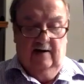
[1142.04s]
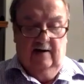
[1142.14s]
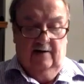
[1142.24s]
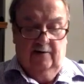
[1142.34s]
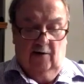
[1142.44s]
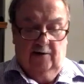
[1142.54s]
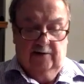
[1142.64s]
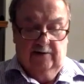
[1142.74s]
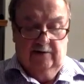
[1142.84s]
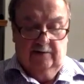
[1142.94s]
of
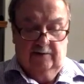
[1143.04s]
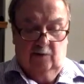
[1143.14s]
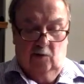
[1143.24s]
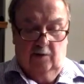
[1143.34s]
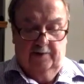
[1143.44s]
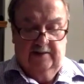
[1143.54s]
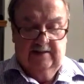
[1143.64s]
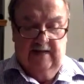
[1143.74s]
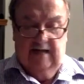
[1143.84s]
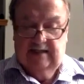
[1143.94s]
Arthur's
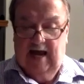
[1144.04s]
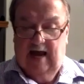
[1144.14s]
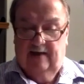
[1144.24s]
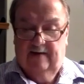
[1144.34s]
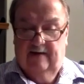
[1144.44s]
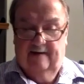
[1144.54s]
performance and death.